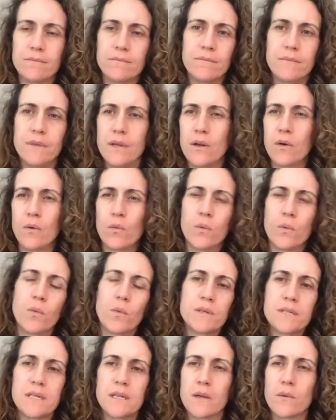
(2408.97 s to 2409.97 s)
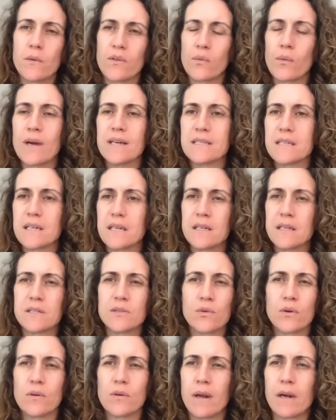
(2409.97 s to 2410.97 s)
you know, when we're dealing with residents
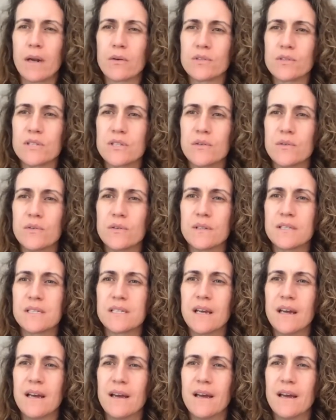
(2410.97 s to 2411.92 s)
or medical students?